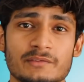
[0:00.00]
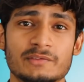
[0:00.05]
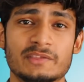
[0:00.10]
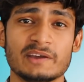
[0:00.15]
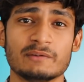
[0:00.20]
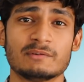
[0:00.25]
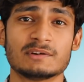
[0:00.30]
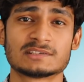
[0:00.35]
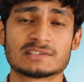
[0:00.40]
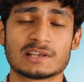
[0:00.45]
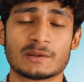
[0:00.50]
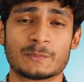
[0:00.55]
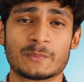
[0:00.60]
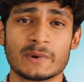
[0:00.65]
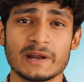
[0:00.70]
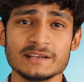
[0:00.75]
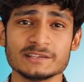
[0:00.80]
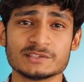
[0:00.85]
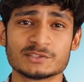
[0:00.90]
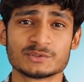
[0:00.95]
they were
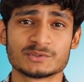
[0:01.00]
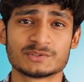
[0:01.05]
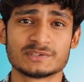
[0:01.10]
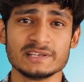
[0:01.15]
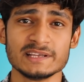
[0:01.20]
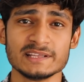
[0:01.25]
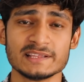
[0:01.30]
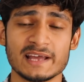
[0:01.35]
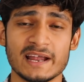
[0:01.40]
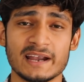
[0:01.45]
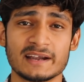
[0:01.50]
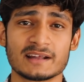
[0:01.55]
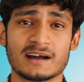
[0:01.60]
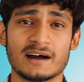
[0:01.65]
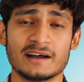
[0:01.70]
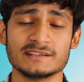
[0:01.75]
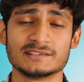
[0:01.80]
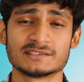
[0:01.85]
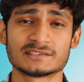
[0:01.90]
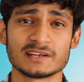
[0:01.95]
surprised to see that
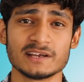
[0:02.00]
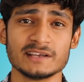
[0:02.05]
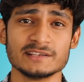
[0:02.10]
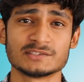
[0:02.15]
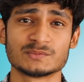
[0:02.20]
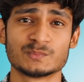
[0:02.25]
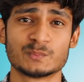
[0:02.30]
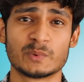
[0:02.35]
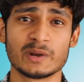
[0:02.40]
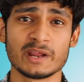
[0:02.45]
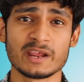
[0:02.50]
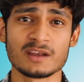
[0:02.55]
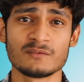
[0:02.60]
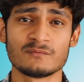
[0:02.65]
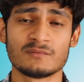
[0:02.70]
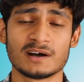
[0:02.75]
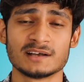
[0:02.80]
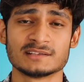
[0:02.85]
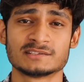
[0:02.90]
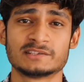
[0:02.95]
Einstein's
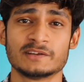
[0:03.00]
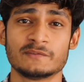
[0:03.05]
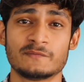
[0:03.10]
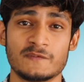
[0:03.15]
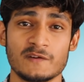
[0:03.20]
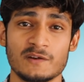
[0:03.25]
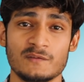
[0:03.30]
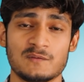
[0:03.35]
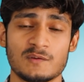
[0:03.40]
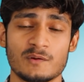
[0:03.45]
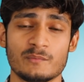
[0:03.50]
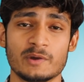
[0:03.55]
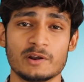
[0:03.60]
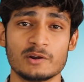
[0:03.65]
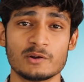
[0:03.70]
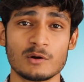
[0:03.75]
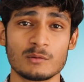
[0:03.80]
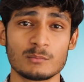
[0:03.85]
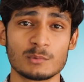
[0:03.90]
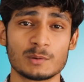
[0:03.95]
brain was different from a
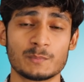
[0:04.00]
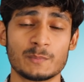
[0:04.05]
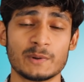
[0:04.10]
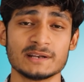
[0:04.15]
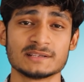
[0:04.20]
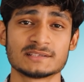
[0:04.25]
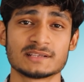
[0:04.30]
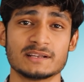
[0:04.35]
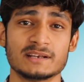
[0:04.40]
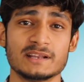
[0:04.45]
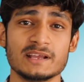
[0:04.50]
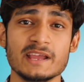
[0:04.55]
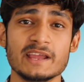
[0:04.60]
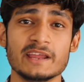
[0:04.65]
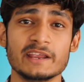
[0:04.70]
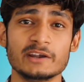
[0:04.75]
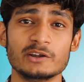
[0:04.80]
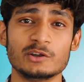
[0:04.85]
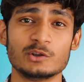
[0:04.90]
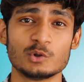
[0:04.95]
normal person
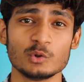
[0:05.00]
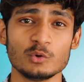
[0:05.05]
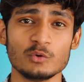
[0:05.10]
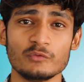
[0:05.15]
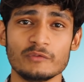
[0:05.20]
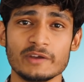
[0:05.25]
in two